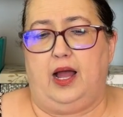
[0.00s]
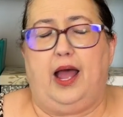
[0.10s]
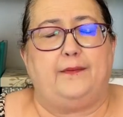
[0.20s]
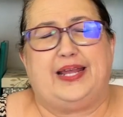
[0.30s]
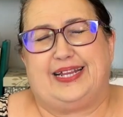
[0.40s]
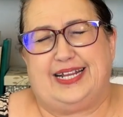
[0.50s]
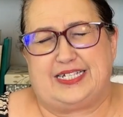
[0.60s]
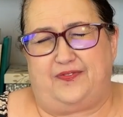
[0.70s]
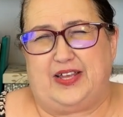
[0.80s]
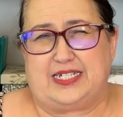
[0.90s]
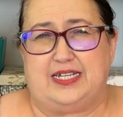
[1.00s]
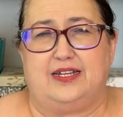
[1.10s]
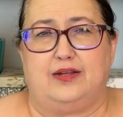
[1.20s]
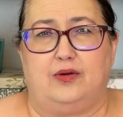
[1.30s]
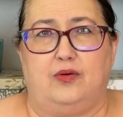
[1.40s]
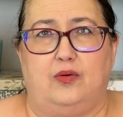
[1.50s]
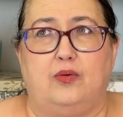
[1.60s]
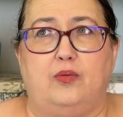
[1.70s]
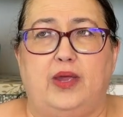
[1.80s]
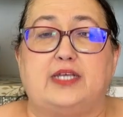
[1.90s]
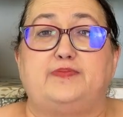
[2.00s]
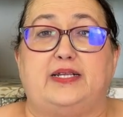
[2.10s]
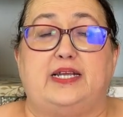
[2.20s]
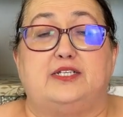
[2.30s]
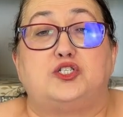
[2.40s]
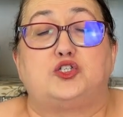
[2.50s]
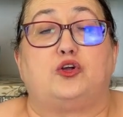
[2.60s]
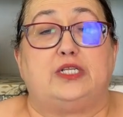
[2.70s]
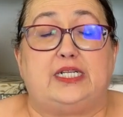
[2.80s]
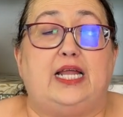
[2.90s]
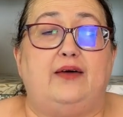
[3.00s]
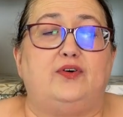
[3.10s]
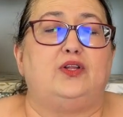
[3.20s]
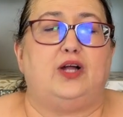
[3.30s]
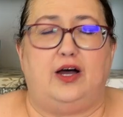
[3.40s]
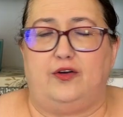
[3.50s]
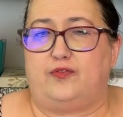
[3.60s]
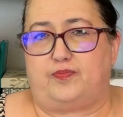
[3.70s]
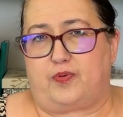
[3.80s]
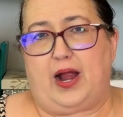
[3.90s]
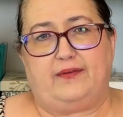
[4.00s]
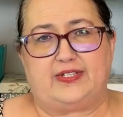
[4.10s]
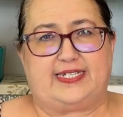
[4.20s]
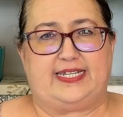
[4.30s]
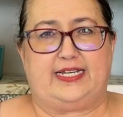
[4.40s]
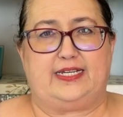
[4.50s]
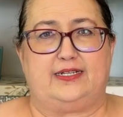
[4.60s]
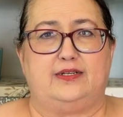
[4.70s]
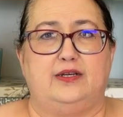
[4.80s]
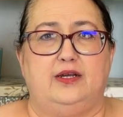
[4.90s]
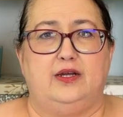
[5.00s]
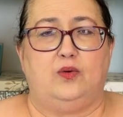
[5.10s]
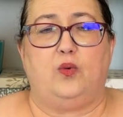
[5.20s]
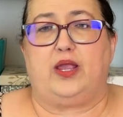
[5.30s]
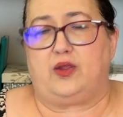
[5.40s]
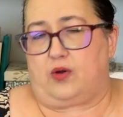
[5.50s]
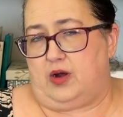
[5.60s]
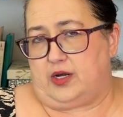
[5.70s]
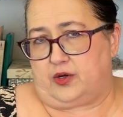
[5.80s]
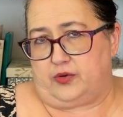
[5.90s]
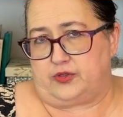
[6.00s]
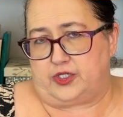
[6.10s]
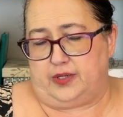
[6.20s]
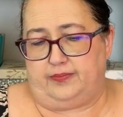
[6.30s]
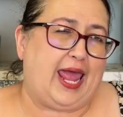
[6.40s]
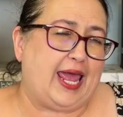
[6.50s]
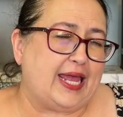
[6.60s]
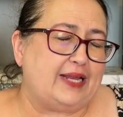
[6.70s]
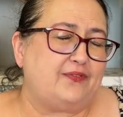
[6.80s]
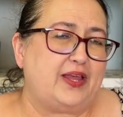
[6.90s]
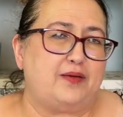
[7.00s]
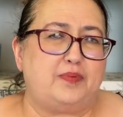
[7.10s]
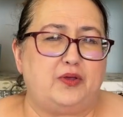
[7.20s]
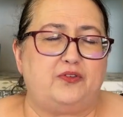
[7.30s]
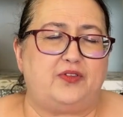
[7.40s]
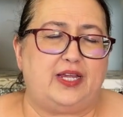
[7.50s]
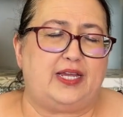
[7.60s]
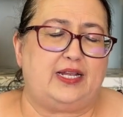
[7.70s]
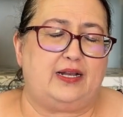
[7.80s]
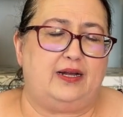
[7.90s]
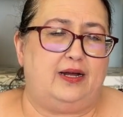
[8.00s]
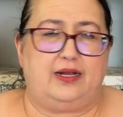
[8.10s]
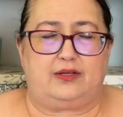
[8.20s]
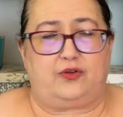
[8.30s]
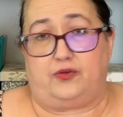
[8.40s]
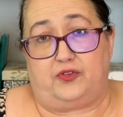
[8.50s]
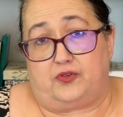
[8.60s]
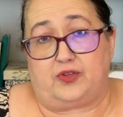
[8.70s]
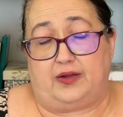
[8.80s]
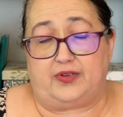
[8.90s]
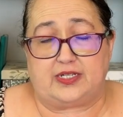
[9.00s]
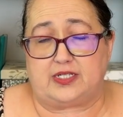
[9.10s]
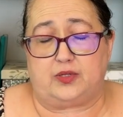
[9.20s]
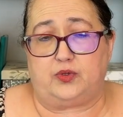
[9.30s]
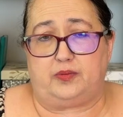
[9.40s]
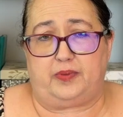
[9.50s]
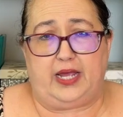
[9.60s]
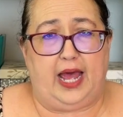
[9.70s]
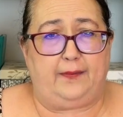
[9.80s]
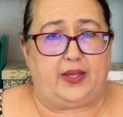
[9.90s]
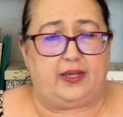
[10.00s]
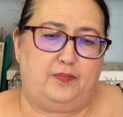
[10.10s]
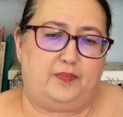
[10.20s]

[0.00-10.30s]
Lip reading: I mean, let's face it, we expect a certain level of privacy when you're on a cruise ship. And if they abused it, cruisers obviously wouldn't be happy.